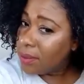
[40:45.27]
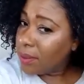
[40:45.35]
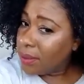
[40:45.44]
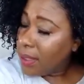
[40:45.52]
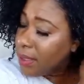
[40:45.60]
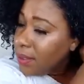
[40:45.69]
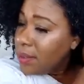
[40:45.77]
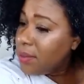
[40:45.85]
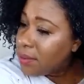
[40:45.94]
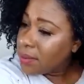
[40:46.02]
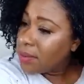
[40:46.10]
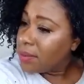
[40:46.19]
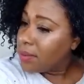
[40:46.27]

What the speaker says: ladies,